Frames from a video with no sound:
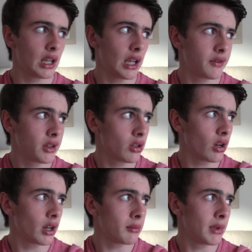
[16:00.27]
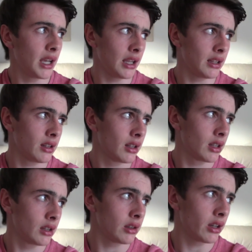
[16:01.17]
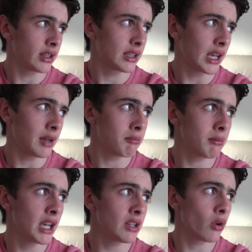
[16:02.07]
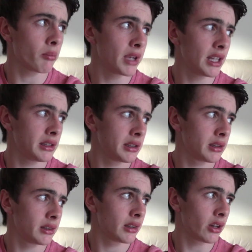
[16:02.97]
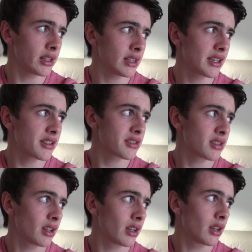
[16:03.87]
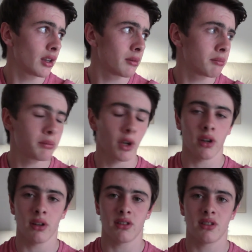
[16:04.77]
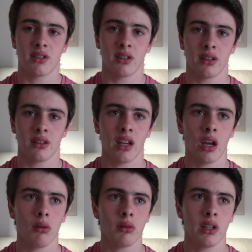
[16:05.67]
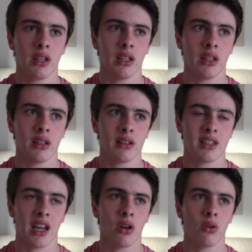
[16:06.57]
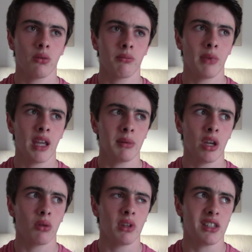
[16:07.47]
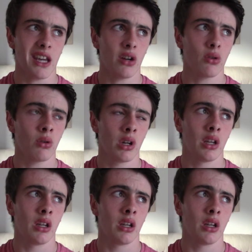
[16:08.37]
if you know what I mean. Like, it may not be like this, but they maybe only tell